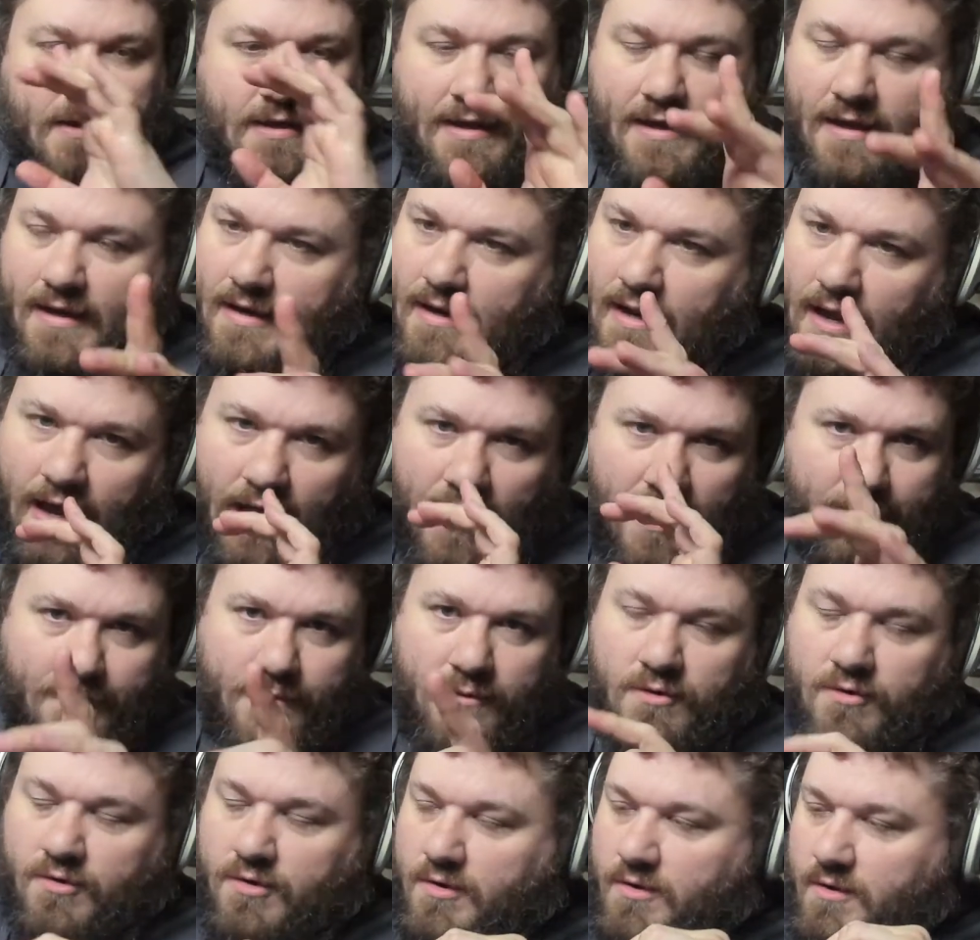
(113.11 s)
Again,
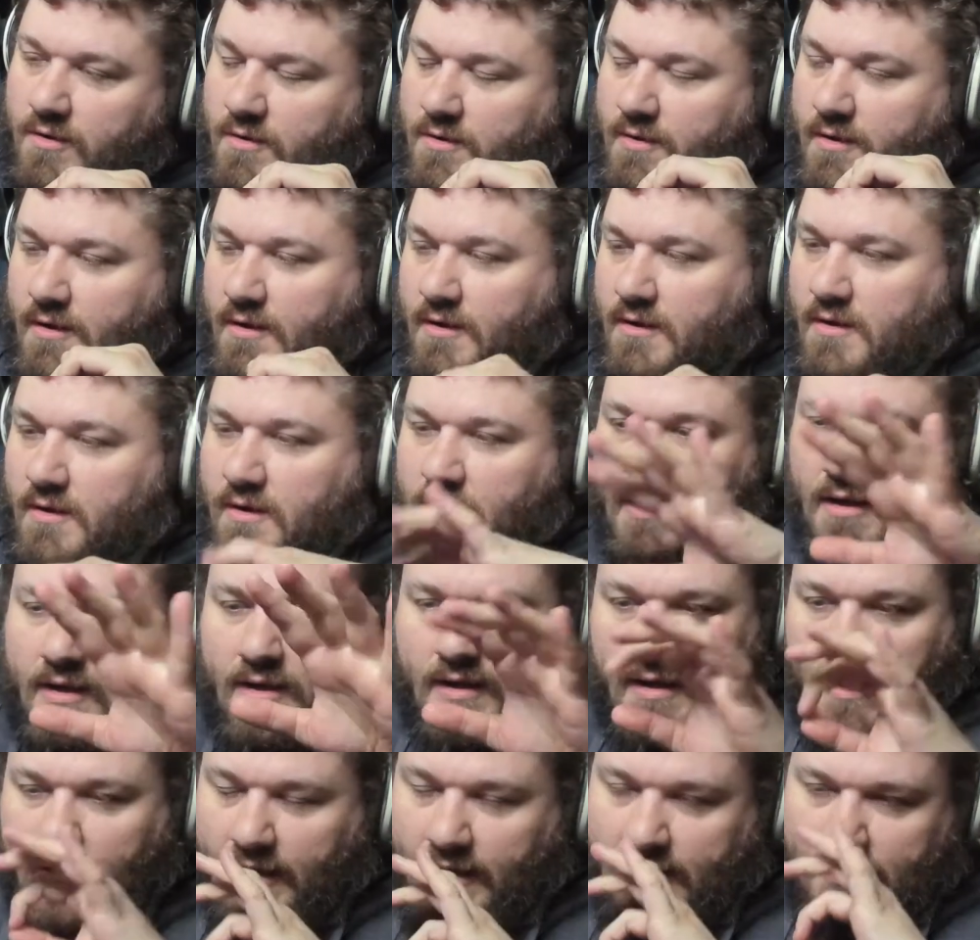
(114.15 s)
hypercritical here,
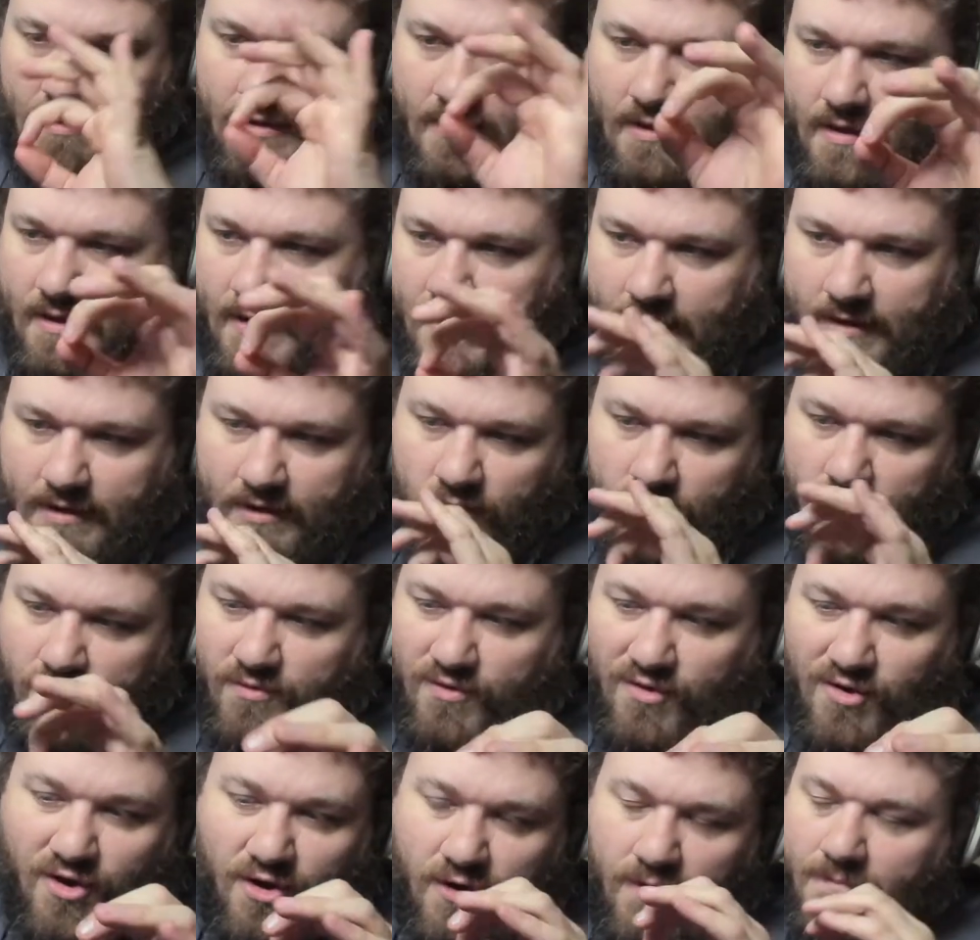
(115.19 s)
and like
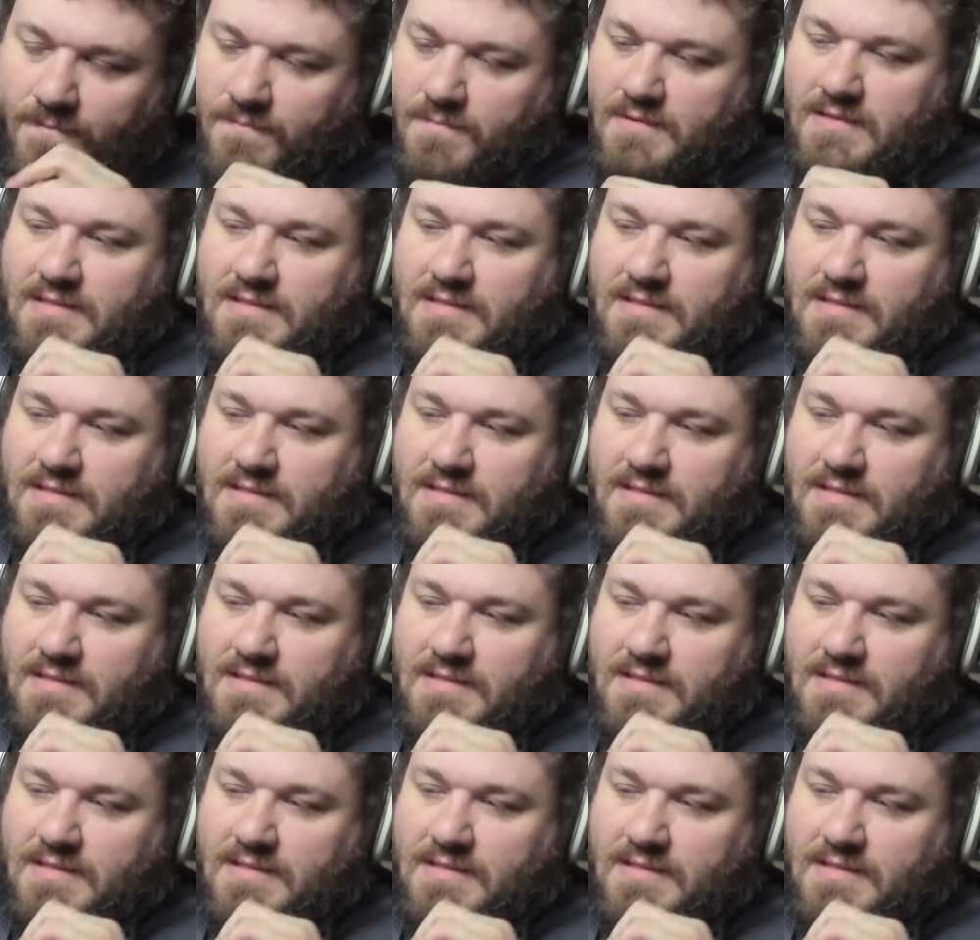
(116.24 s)
overall,